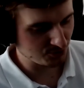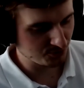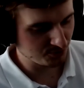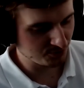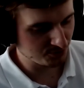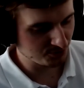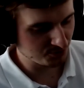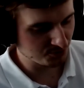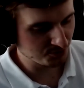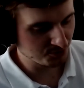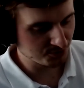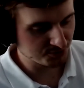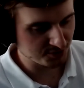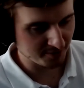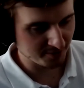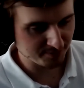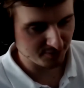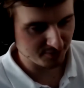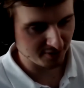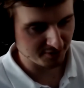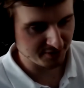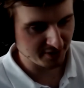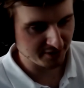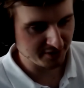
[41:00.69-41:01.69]
to to do some
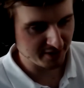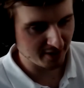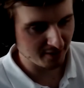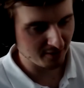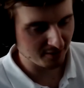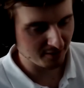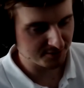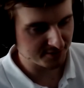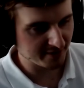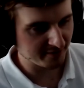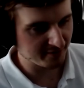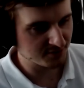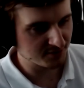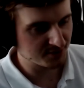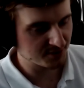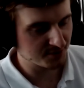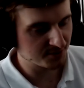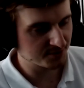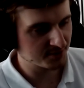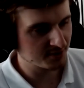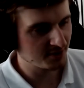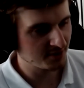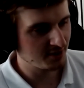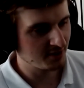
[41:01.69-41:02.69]
uh, denial of services,